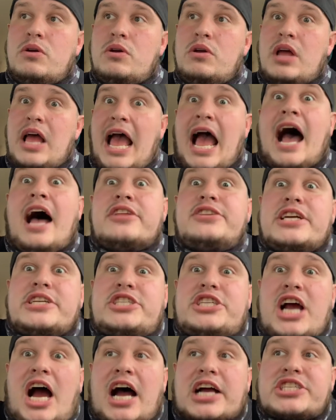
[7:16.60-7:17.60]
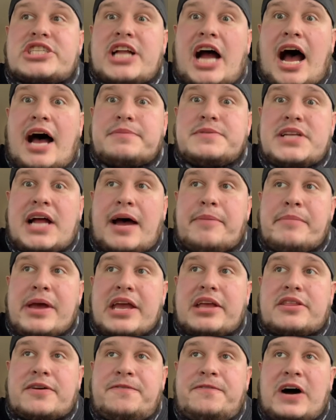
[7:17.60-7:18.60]
How did Josh Dobbs not
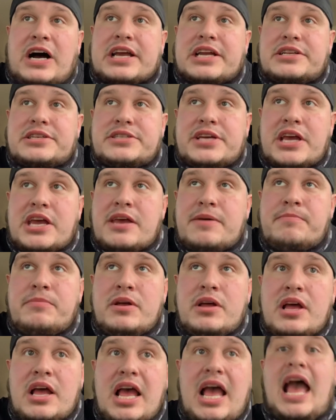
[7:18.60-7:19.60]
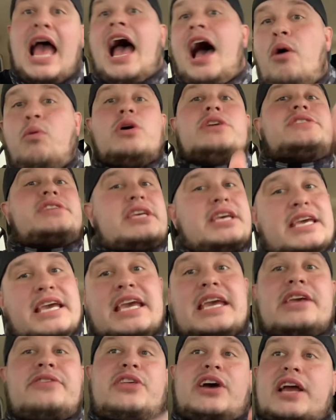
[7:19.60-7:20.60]
make the fucking team? How was
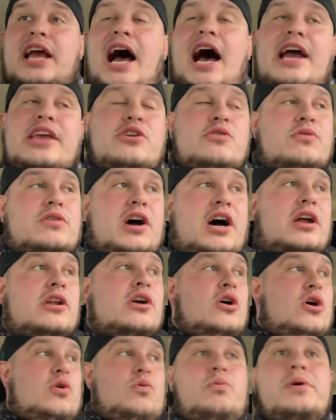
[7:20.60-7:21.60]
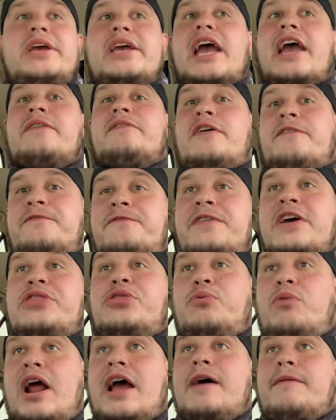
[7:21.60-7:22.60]
he the guy you cut? We gave a
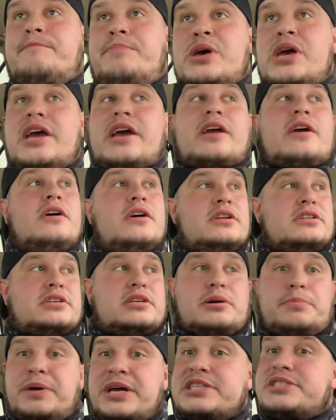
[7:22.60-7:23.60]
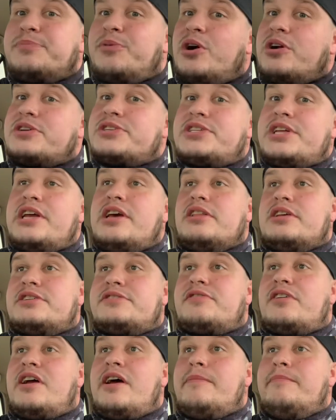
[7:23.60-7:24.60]
fifth-round pick to the Pittsburgh Steelers
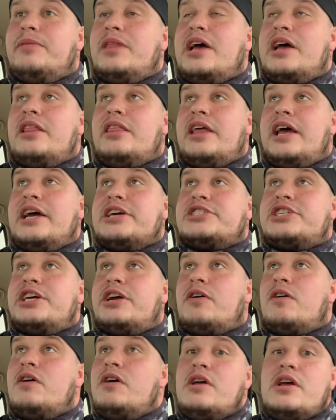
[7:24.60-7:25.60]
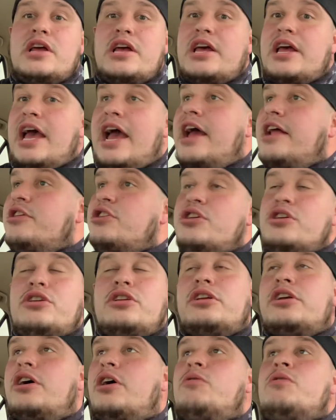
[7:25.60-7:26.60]
for him last year. And,
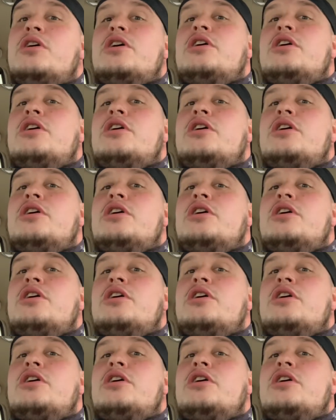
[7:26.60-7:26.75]
you know,